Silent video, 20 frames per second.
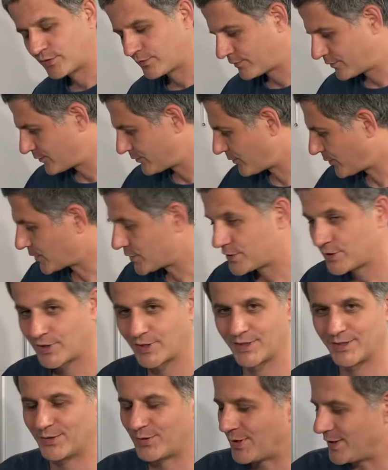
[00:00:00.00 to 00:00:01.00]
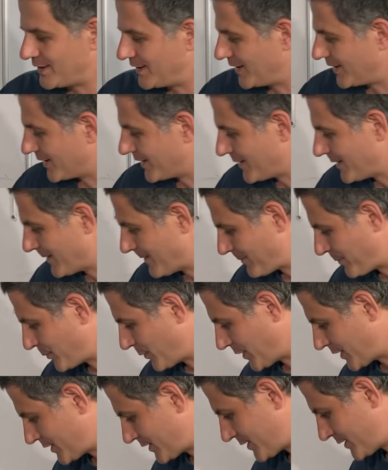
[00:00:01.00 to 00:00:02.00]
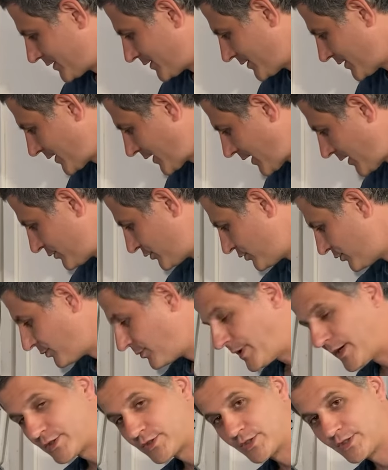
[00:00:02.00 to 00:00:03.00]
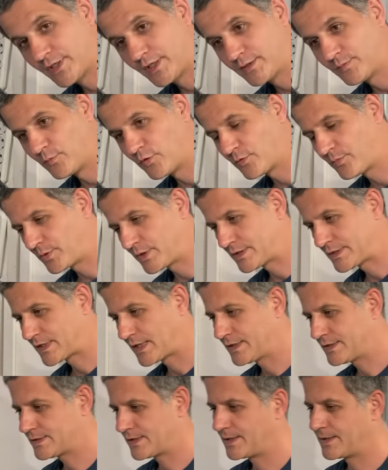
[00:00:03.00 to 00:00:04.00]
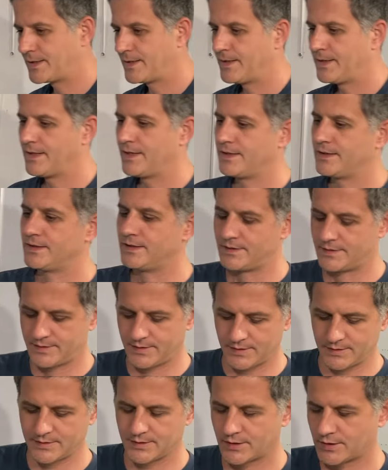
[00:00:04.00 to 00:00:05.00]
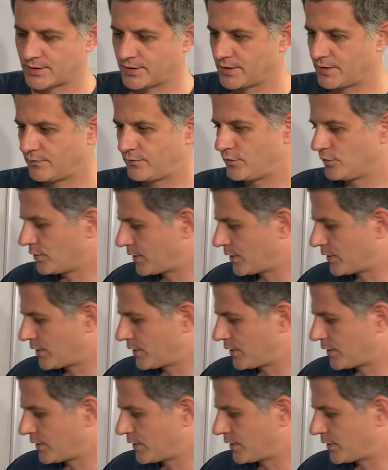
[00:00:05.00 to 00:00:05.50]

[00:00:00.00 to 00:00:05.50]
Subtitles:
of watching and reading. But how to measure that more precisely. It's easier if you